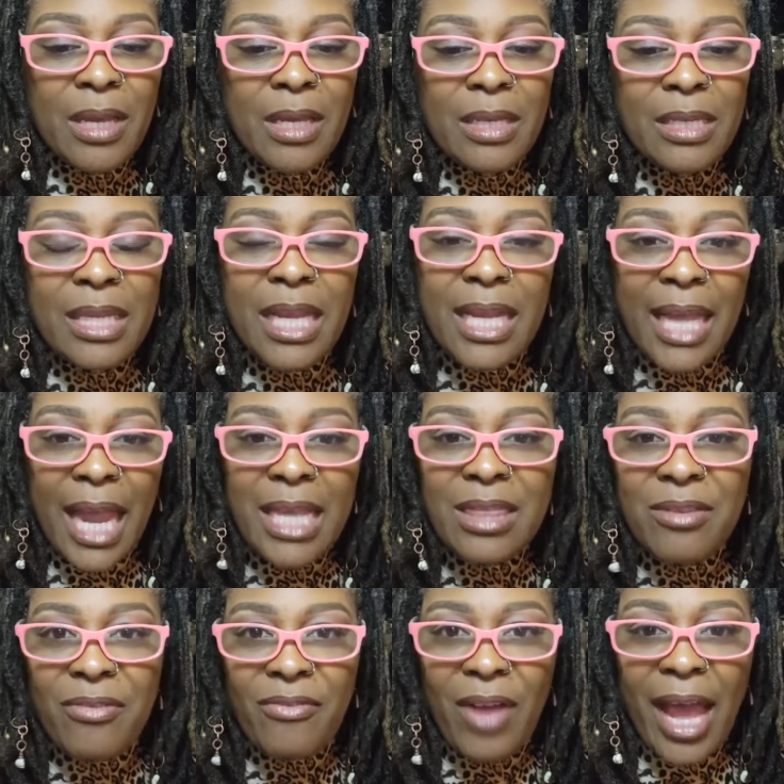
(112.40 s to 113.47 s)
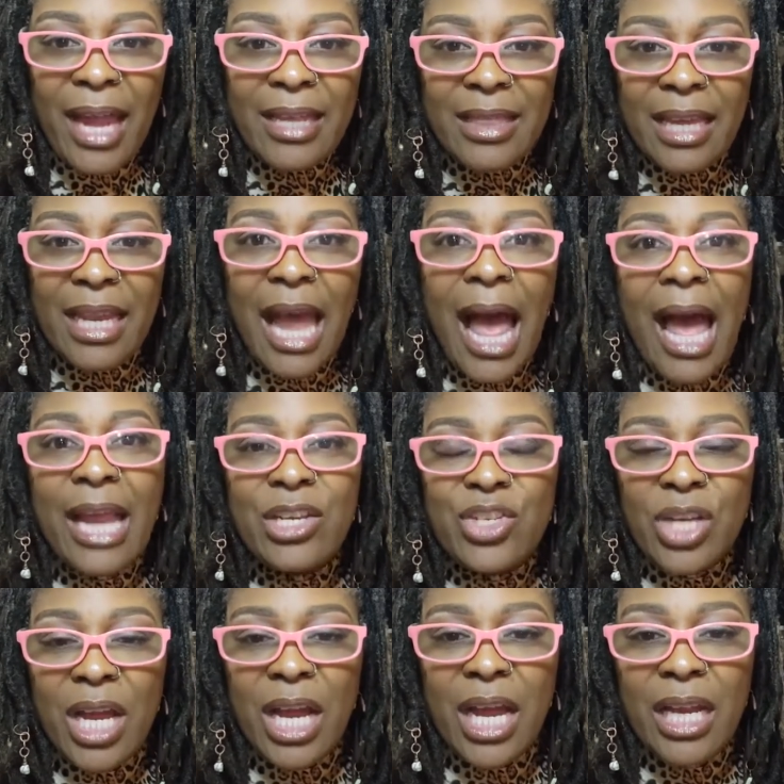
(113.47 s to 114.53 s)
negate the fact that High
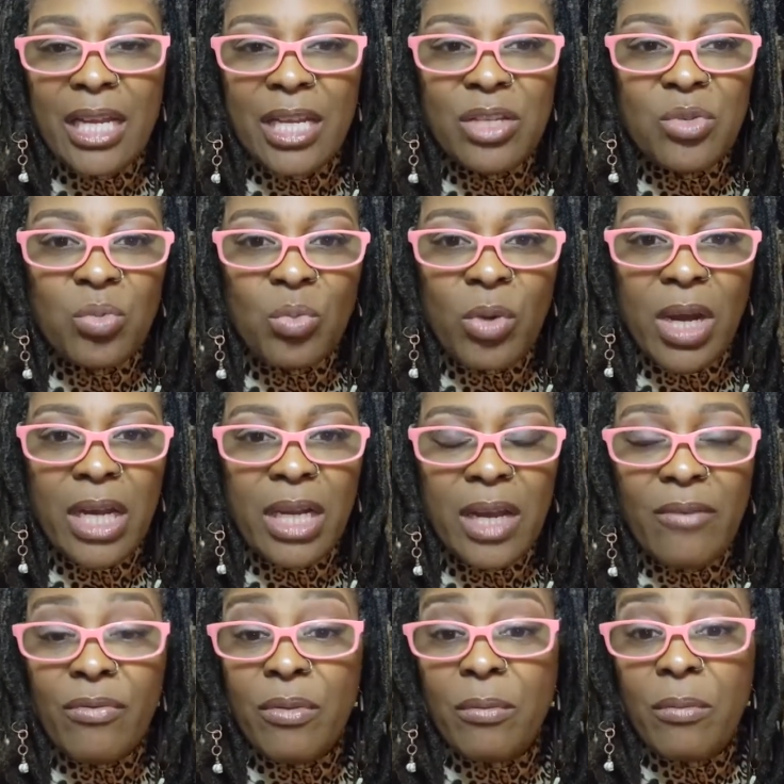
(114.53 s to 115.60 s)
John is one of